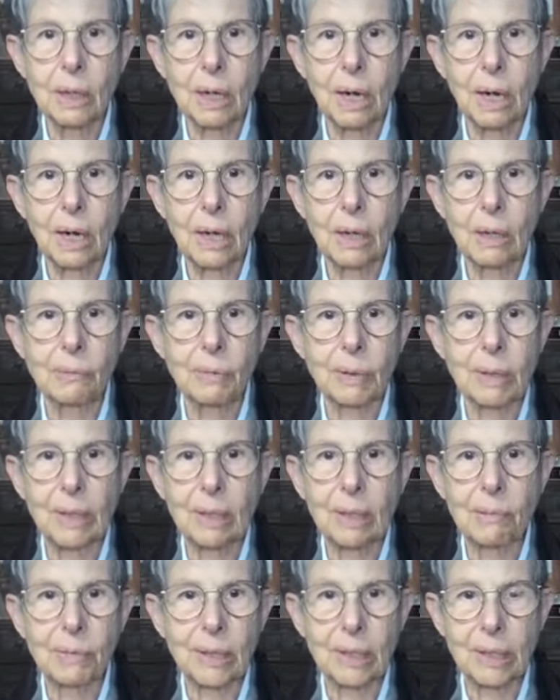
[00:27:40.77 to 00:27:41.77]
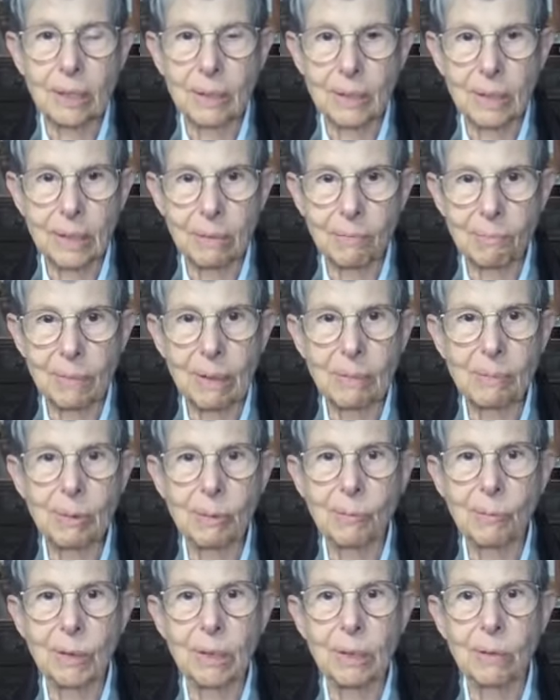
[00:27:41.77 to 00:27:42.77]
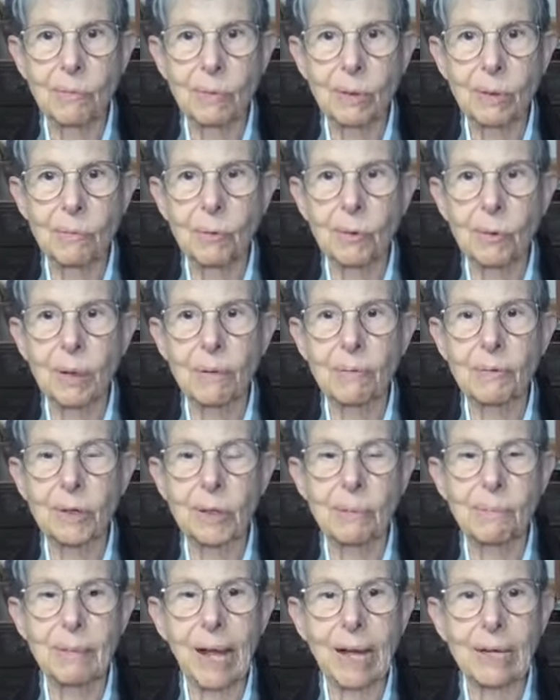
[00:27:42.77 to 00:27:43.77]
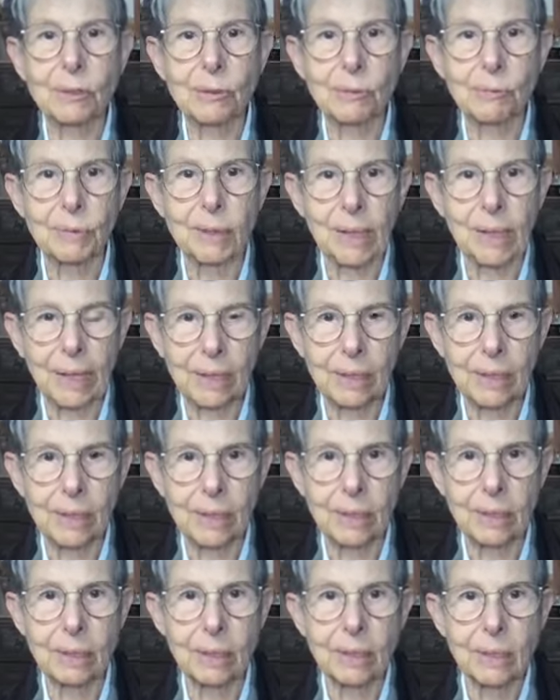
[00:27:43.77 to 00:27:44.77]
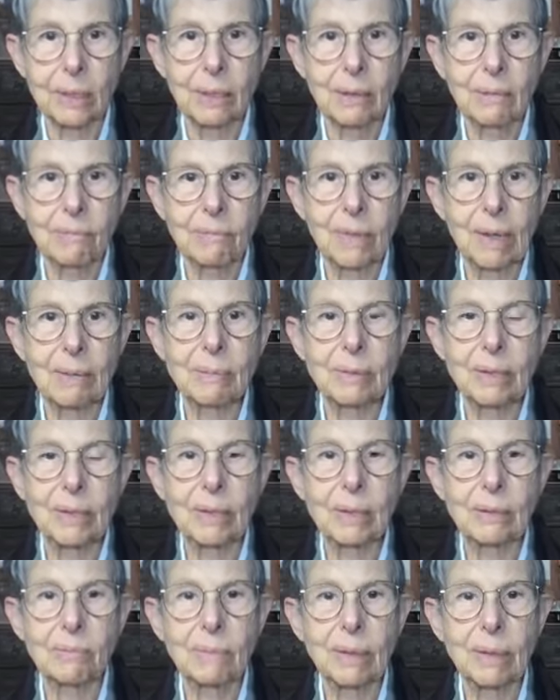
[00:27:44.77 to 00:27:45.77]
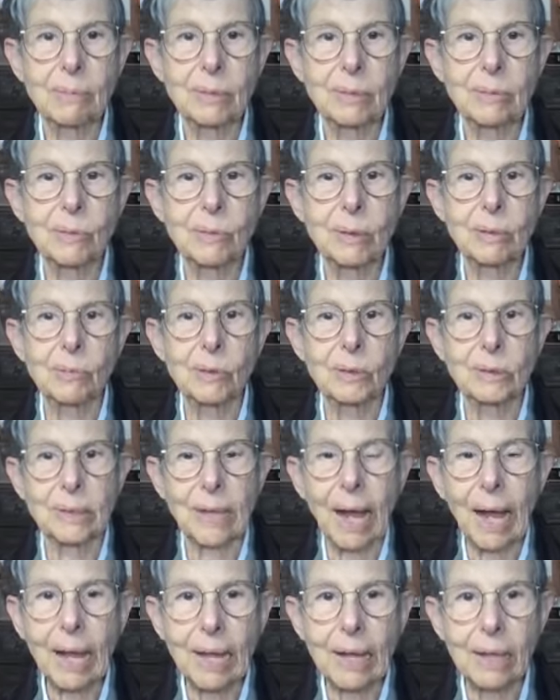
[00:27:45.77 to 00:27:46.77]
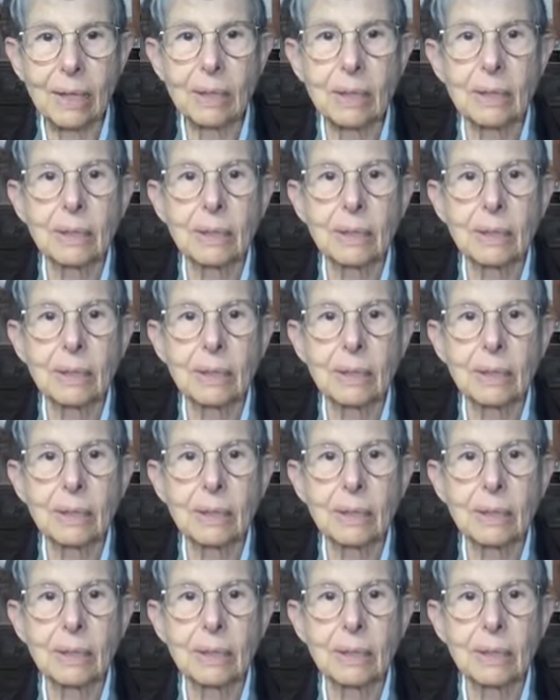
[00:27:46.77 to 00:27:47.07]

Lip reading: We can think maybe we won't ever come back to reality. Maybe we will die.